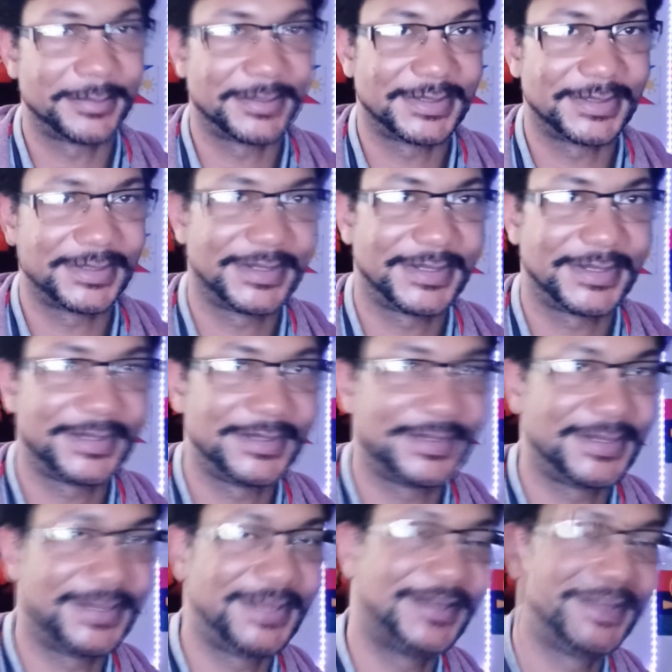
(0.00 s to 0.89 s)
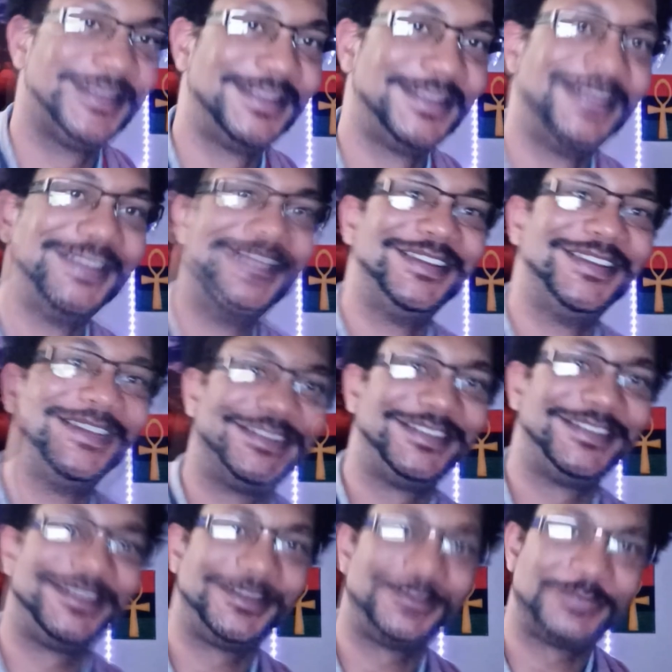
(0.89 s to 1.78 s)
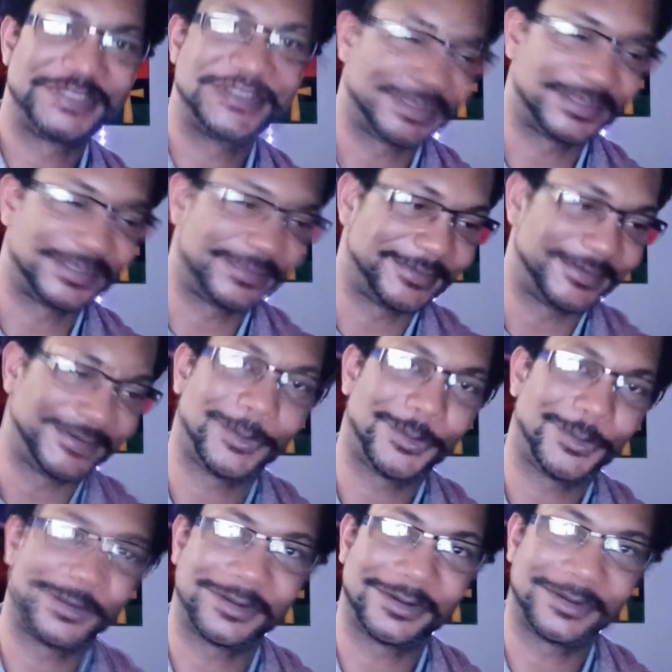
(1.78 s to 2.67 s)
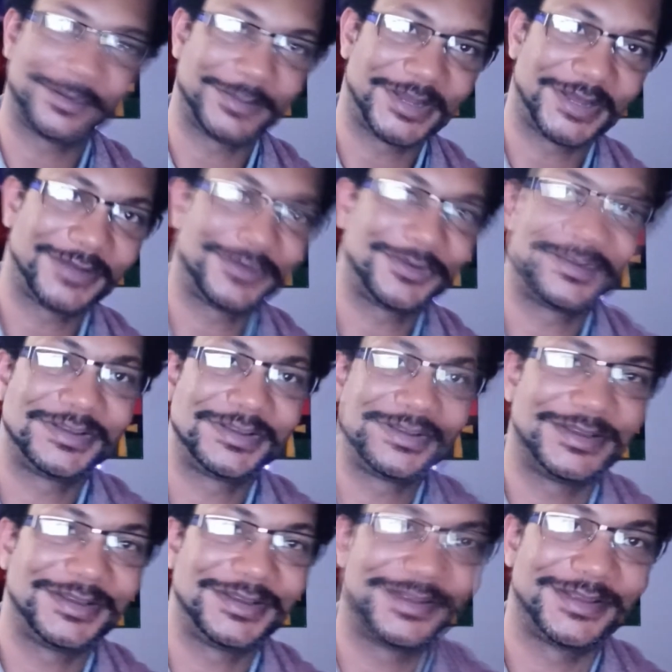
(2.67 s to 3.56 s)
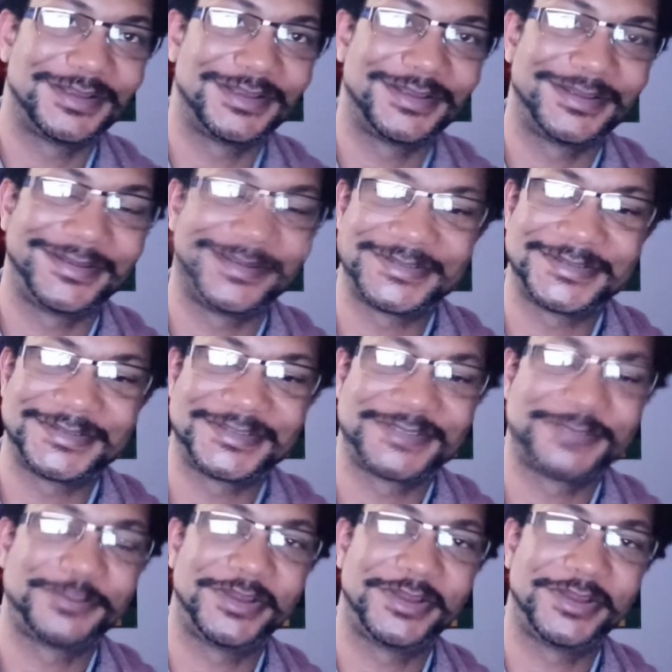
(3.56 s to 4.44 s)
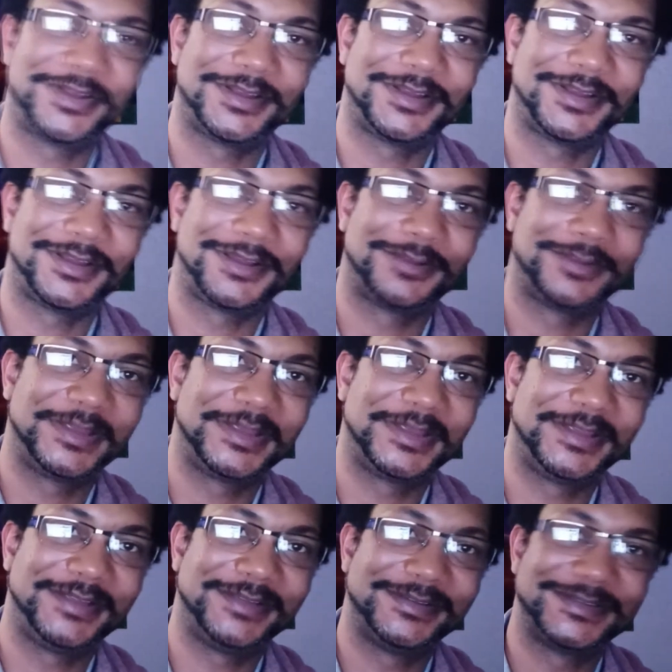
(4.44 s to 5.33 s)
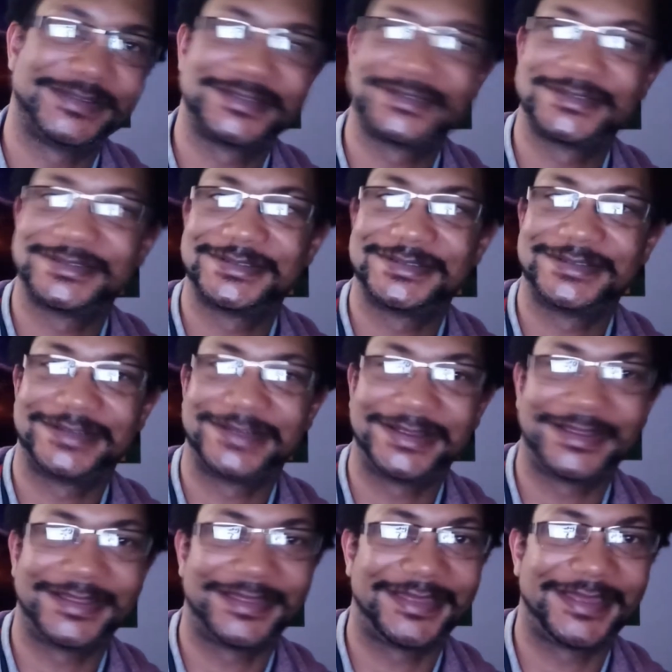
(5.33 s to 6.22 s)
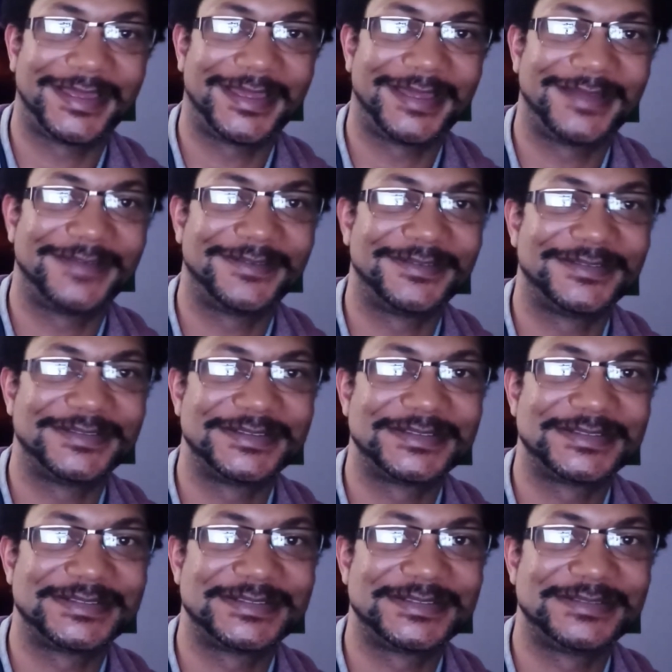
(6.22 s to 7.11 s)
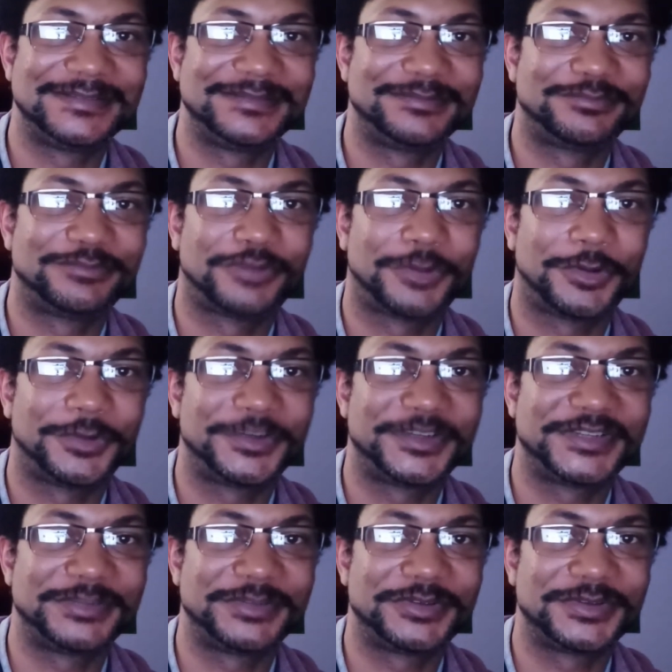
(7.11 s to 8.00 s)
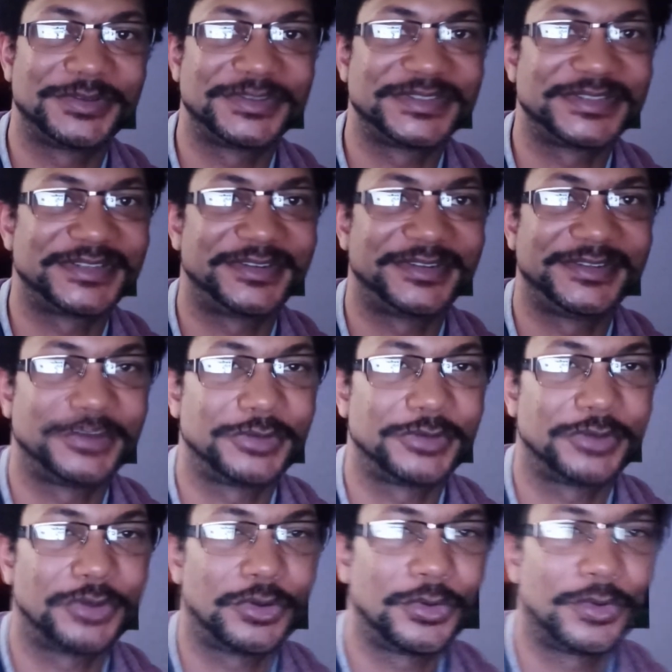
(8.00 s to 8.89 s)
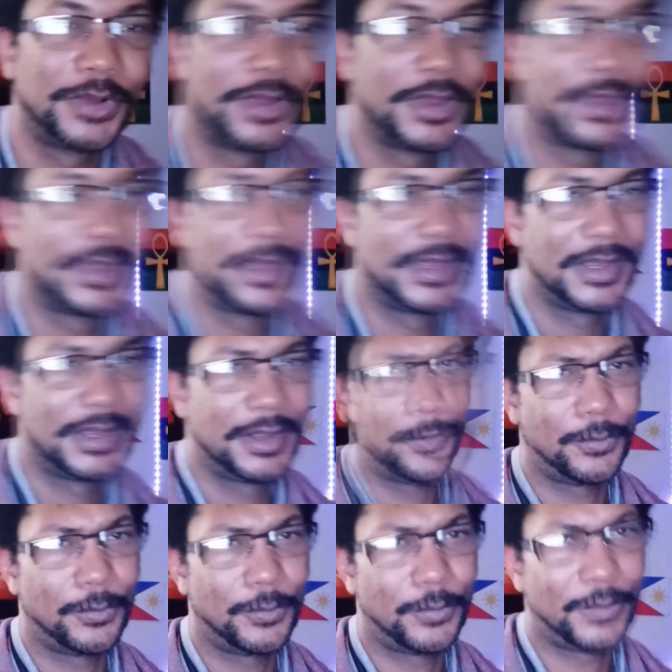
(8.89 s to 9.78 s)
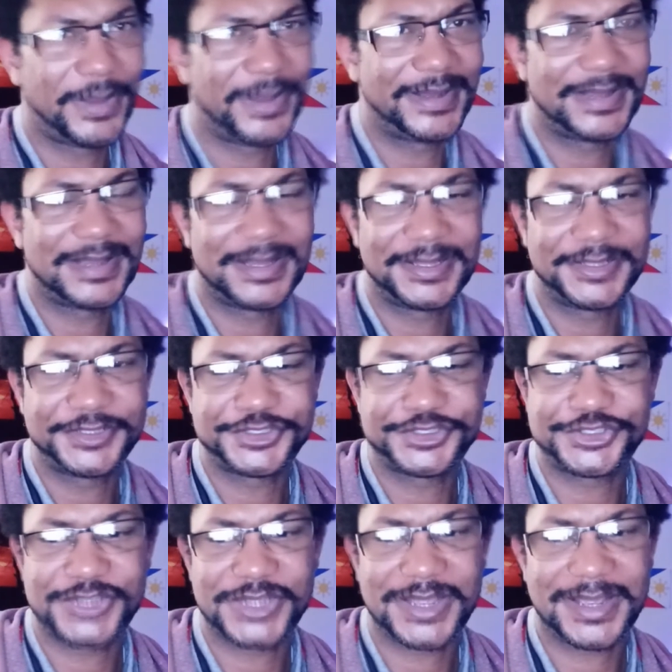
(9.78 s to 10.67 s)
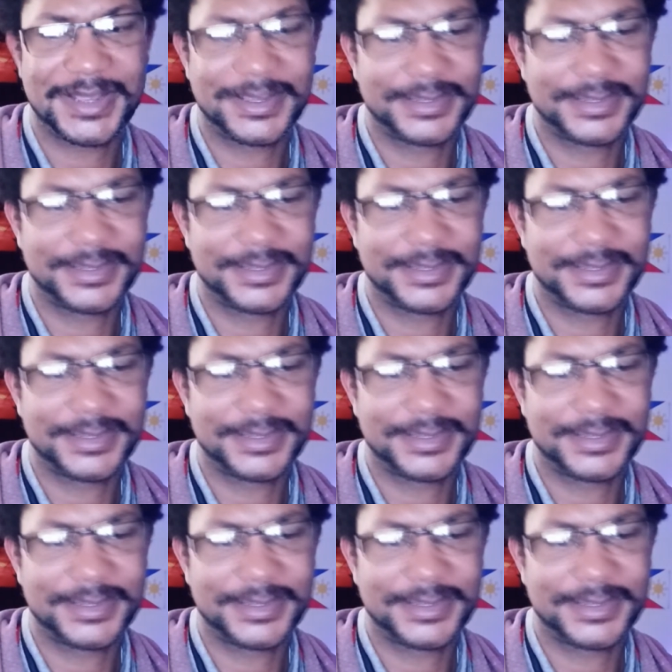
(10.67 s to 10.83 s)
Like he put cinnamon in a water bottle and just sprayed it on him. He looks like that prototypical, stereotypical white college jock.